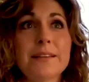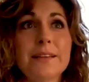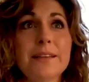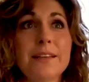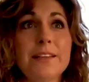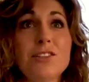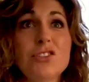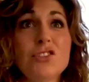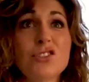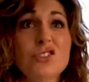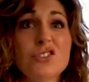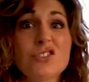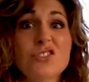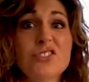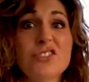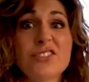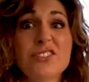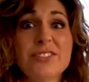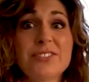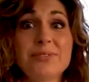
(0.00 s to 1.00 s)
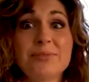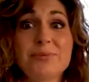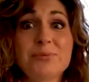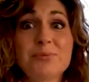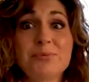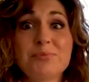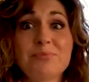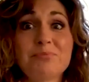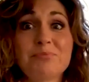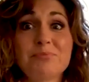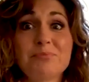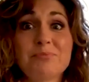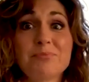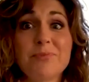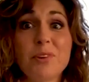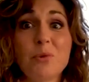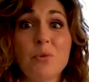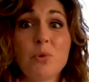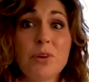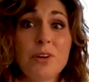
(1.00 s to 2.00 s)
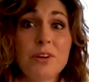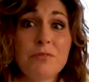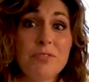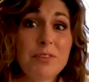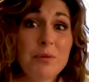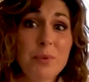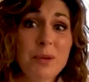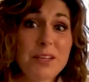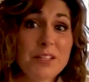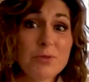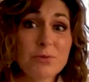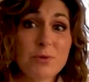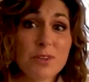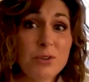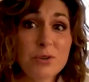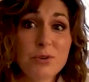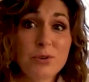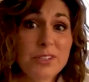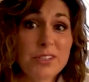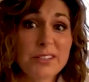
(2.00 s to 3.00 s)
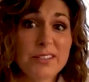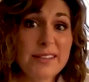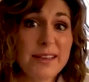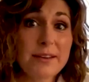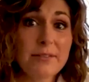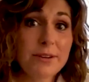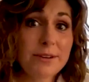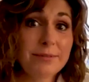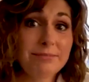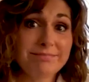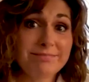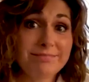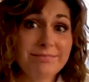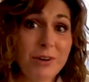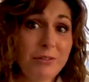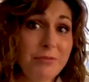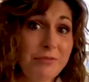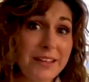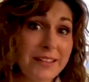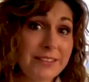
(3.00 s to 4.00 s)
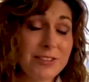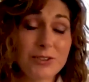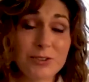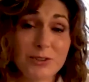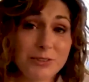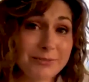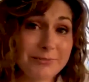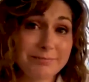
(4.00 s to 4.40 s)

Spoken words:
It's just one of the best recordings ever of that song.